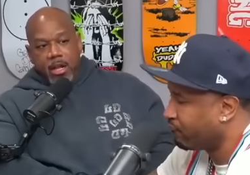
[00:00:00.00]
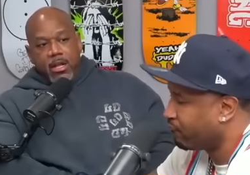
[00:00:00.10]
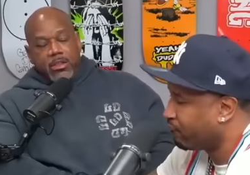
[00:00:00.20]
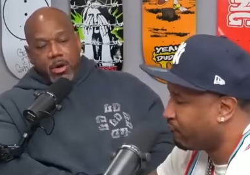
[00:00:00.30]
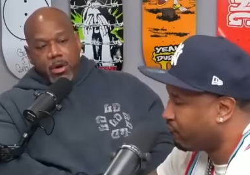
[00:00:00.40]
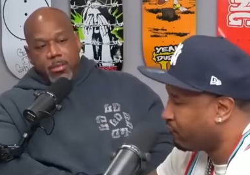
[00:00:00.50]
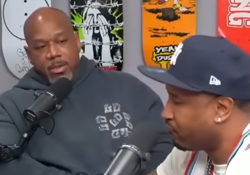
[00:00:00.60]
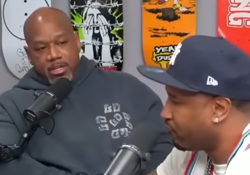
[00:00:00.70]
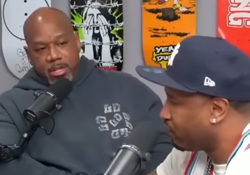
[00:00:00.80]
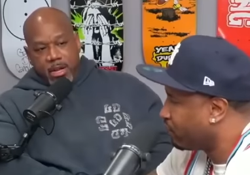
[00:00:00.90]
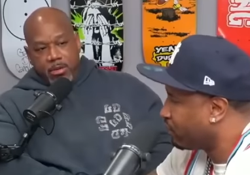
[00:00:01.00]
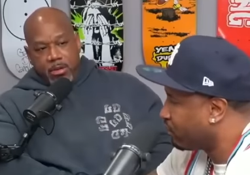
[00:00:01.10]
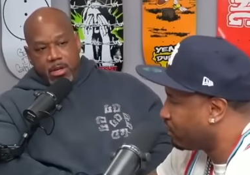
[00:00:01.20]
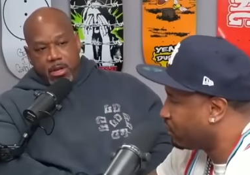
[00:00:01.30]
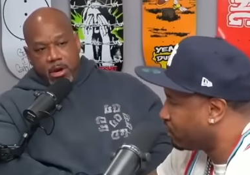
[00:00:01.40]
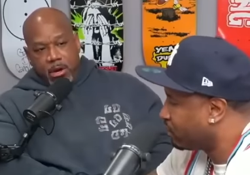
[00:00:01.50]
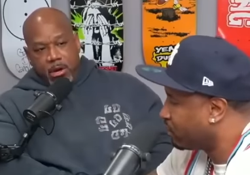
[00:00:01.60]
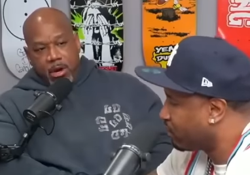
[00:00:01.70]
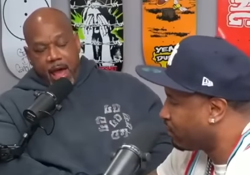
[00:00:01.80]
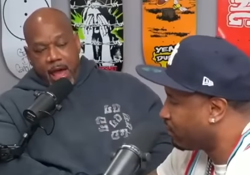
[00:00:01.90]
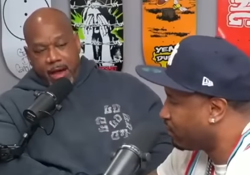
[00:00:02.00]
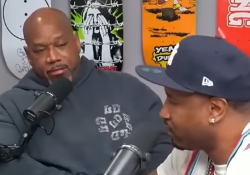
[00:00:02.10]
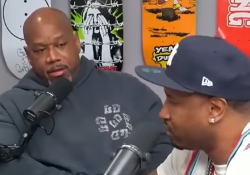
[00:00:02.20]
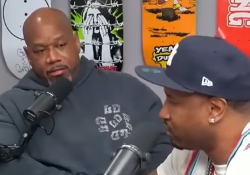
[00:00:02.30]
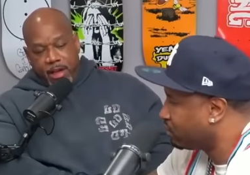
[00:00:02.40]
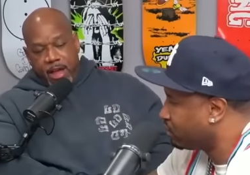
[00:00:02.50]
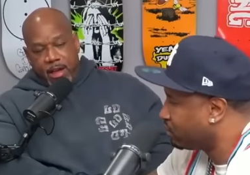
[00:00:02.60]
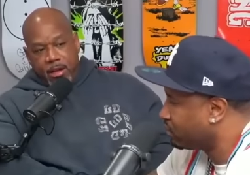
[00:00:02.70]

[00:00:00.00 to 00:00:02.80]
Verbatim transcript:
Speaker 1: Thirty minutes later, you get a call after the fact.